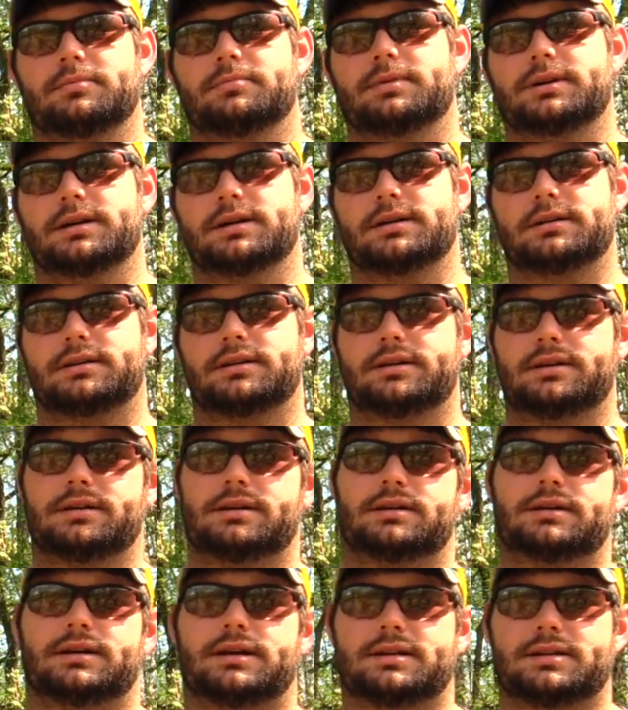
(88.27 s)
but
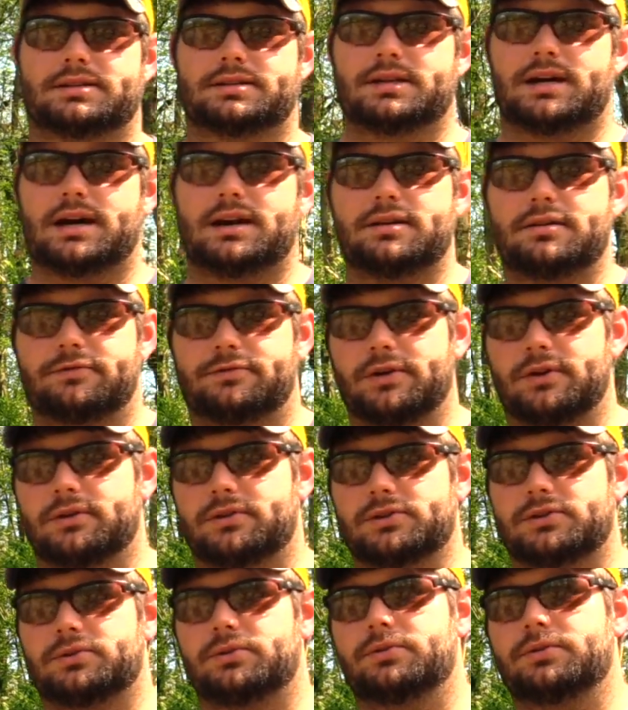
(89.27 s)
I decided to
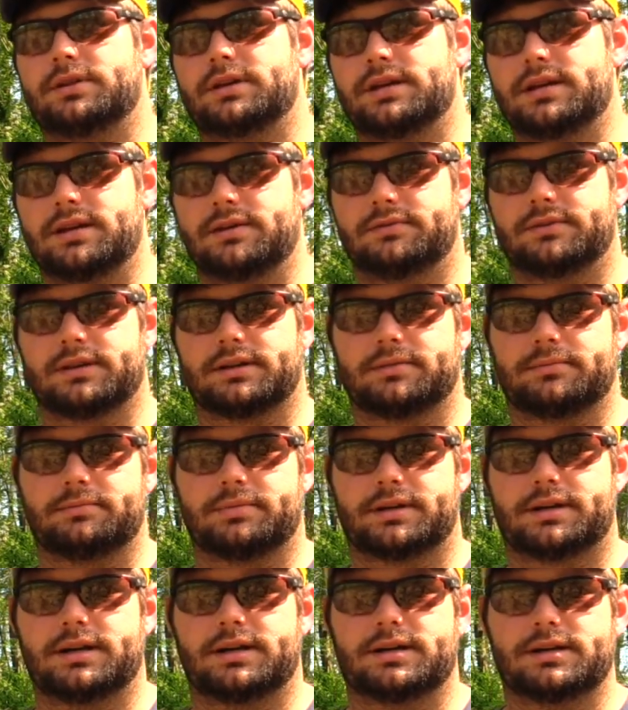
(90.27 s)
focus on the evening
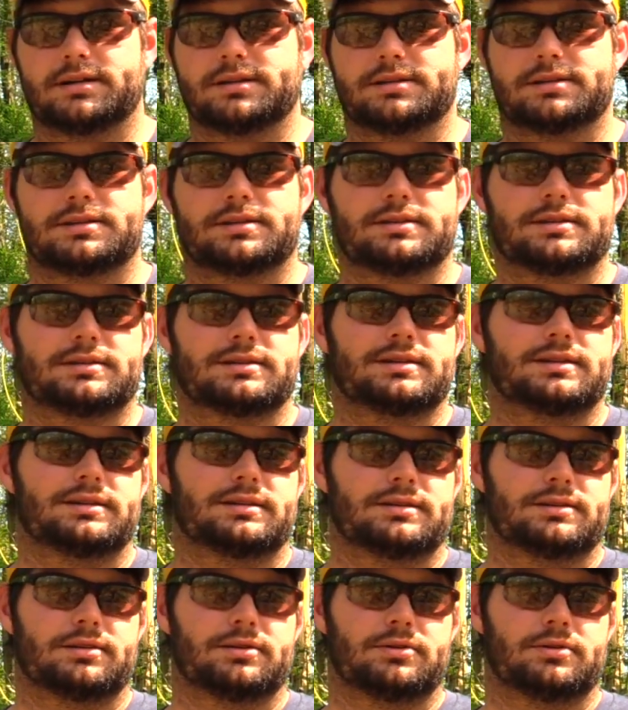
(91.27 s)
because
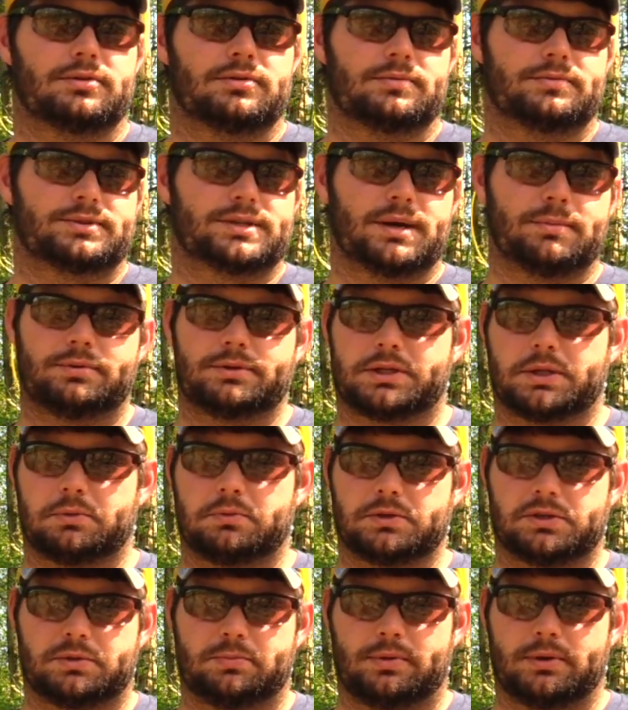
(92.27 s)
the temperature
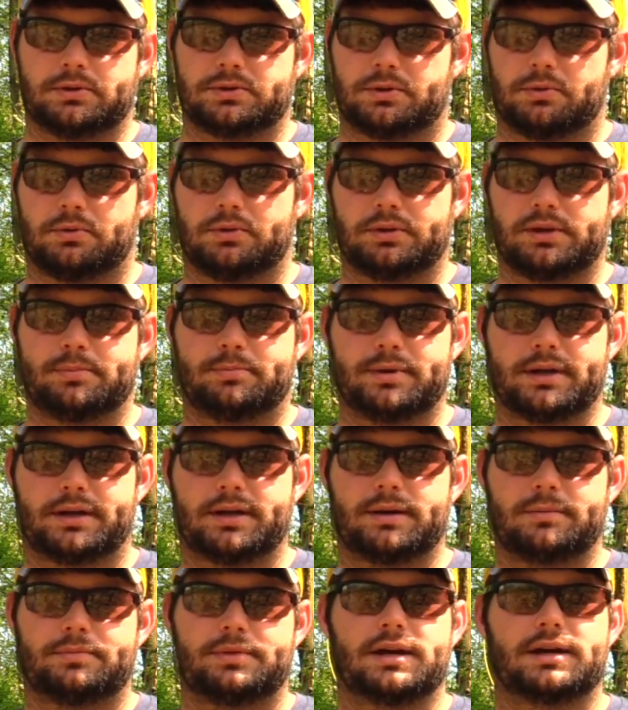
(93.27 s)
was supposed to really pick
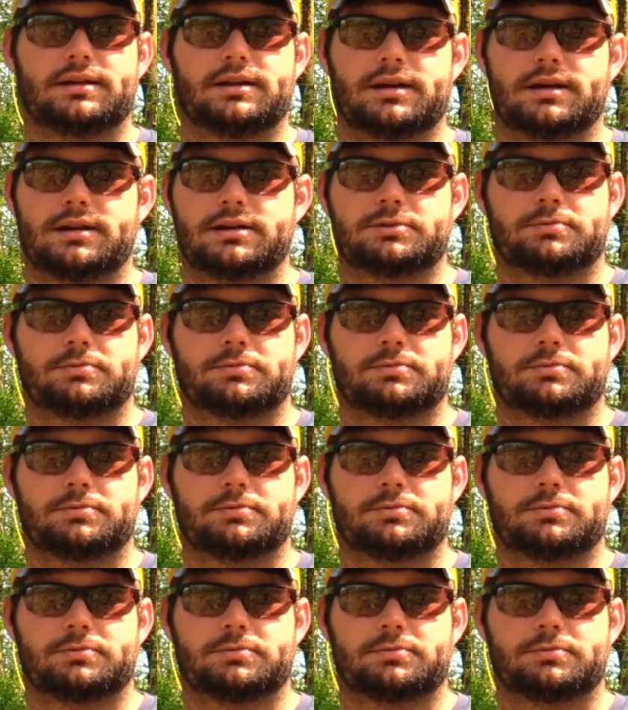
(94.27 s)
up that day.